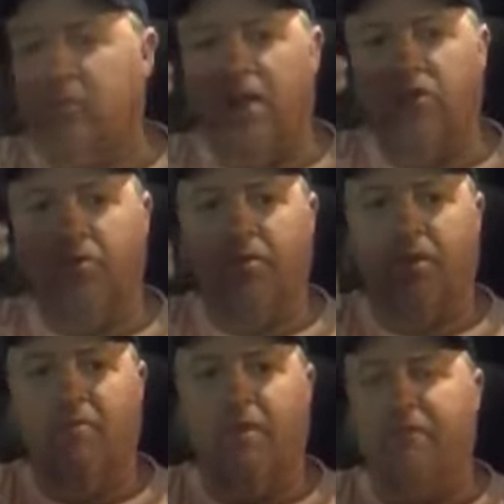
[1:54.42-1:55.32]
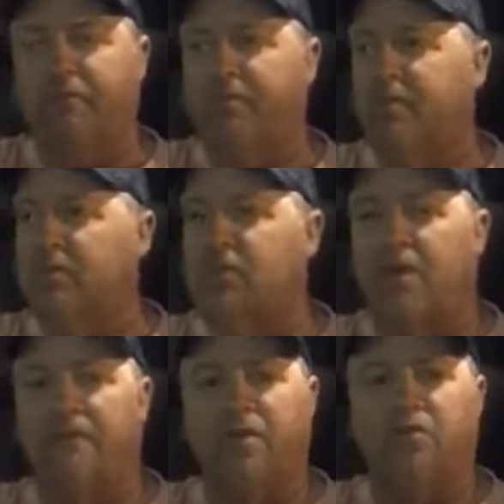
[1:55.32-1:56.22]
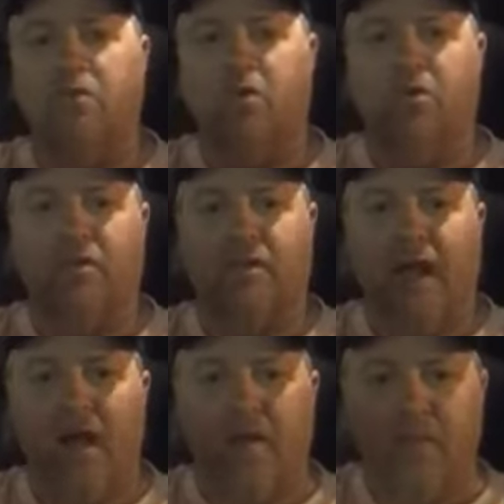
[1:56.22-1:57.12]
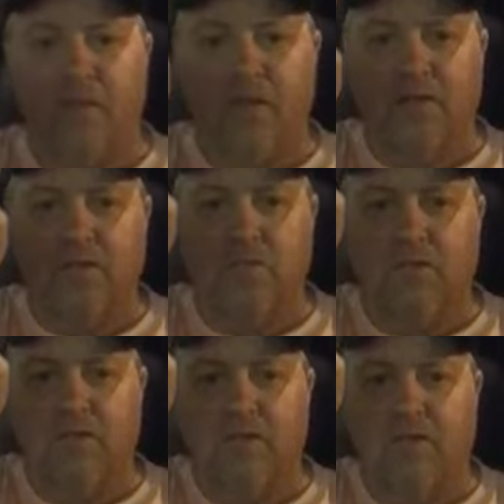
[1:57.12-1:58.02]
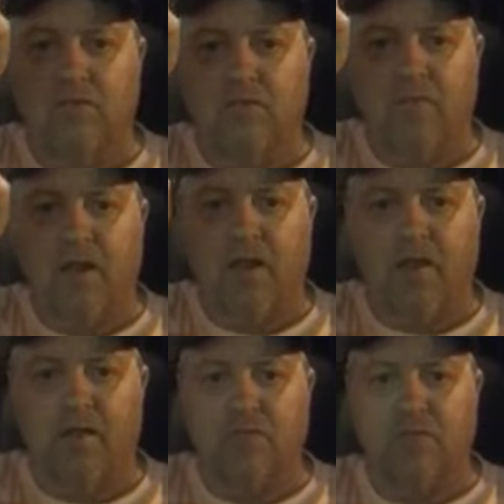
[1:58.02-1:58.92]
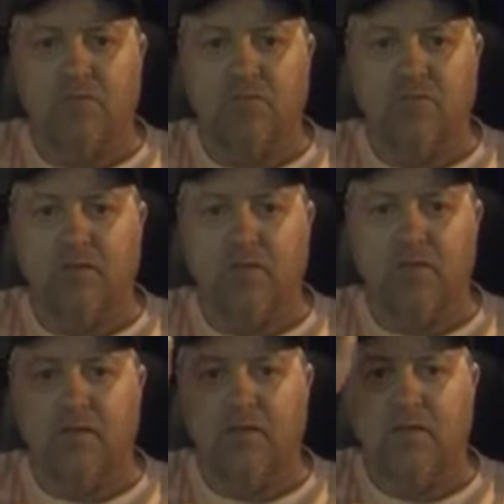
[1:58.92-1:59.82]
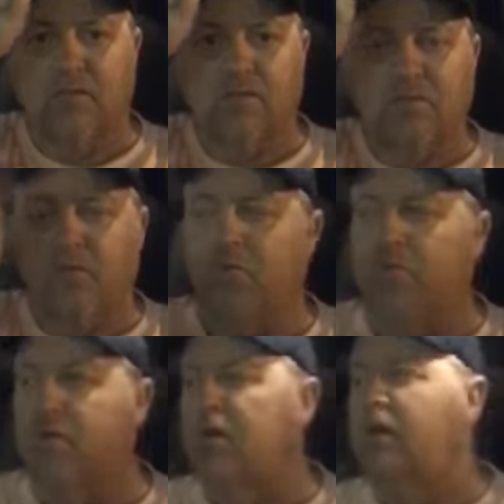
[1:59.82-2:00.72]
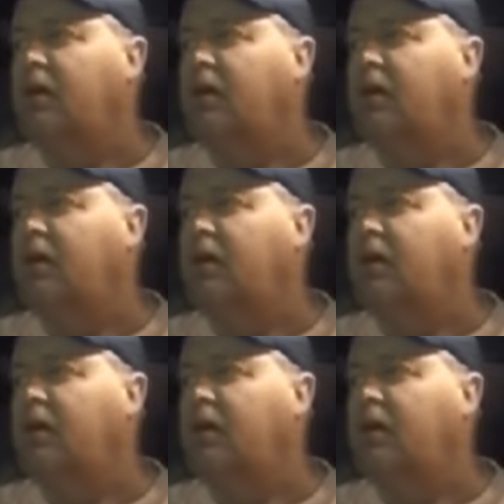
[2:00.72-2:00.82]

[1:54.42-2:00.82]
A stupid thing, but it's got Velcro at the top. You can kind of see right there's a spot. There's another spot right there, and there's another spot over there.